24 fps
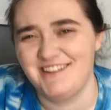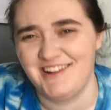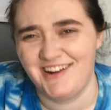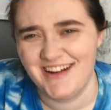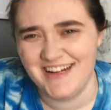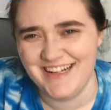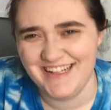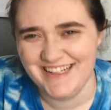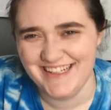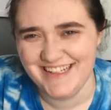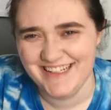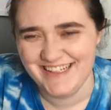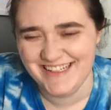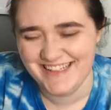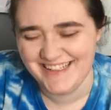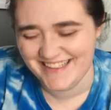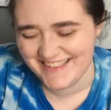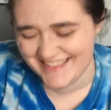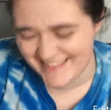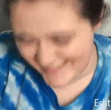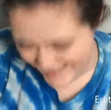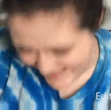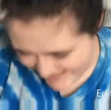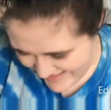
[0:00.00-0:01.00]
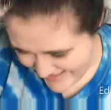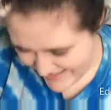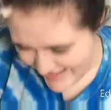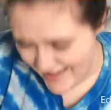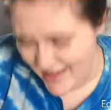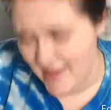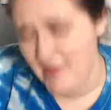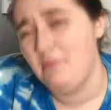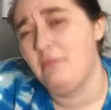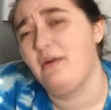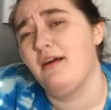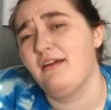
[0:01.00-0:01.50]
darn it.
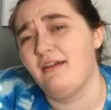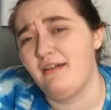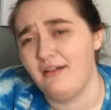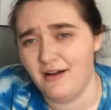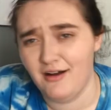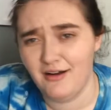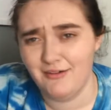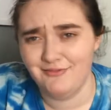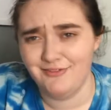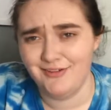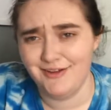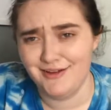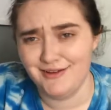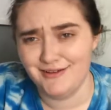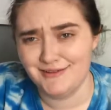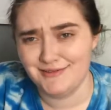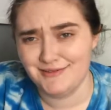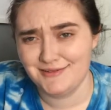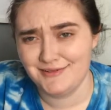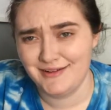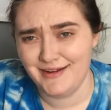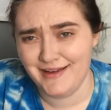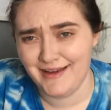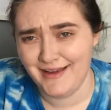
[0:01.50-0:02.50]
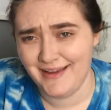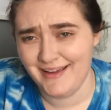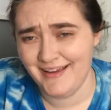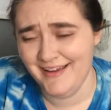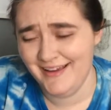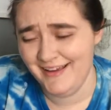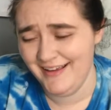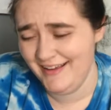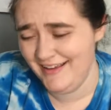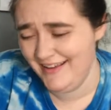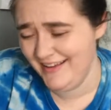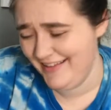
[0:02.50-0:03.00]
I bought coffee
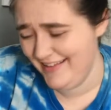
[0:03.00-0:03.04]
yesterday.